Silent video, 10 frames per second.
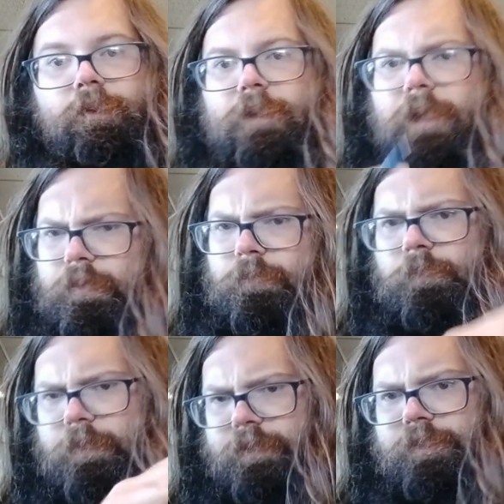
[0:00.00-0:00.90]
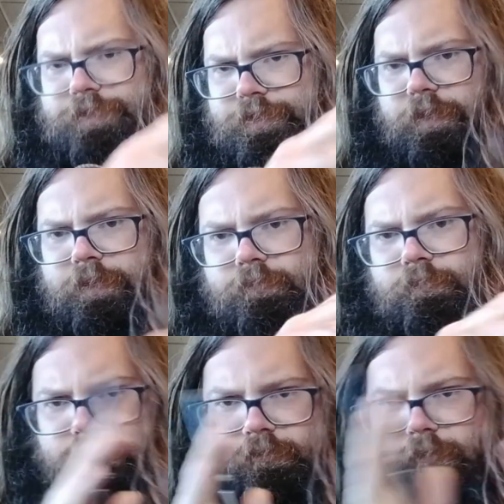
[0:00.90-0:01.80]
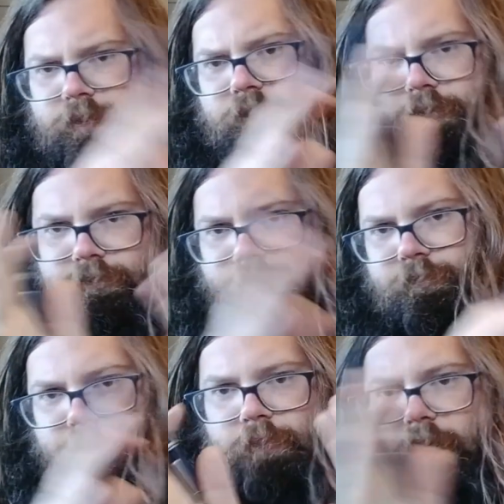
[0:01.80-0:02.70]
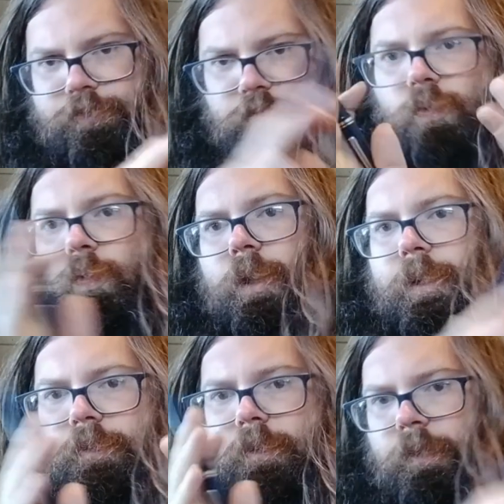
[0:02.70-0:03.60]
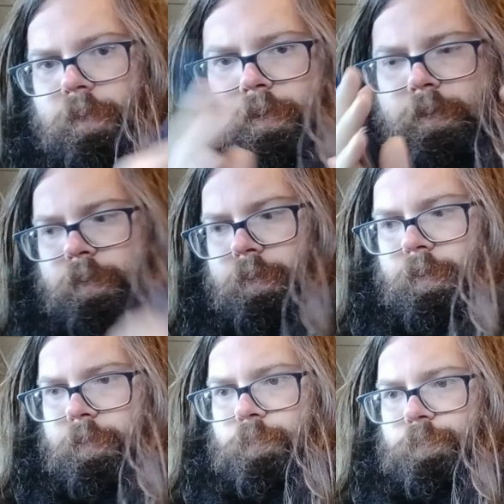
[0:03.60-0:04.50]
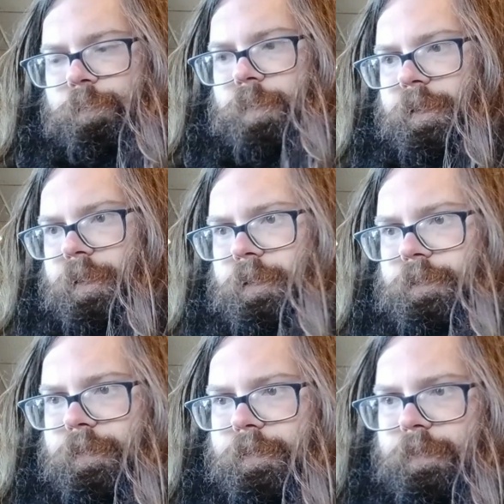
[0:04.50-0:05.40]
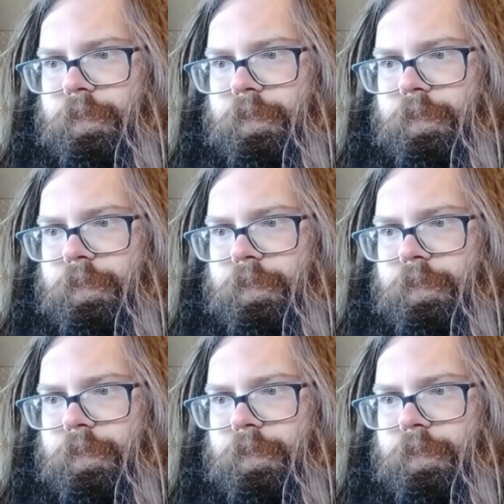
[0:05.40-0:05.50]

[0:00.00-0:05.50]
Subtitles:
Kind of what I touched on in module 1. But they just